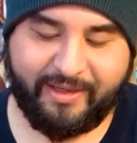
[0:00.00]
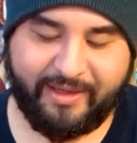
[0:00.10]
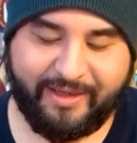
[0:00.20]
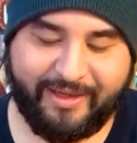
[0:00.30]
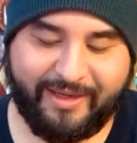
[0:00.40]

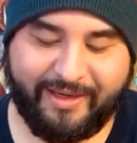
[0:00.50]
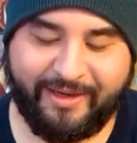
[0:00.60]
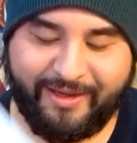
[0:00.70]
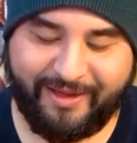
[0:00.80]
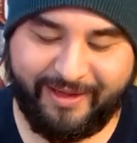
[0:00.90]

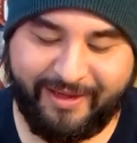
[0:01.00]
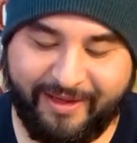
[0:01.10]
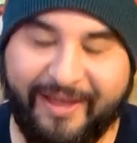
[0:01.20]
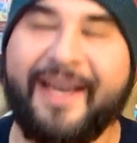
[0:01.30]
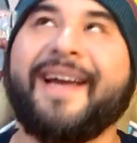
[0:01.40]
And
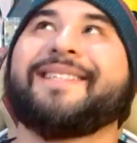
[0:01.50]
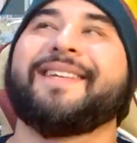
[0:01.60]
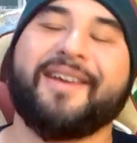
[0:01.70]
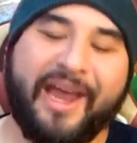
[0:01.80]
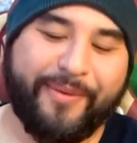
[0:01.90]

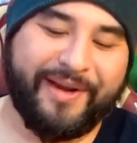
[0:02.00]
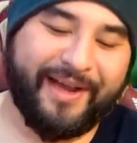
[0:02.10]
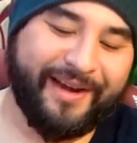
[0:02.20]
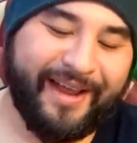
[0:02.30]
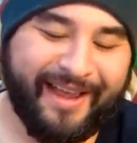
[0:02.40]
yes! Okay, we're
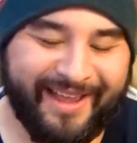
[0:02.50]
done.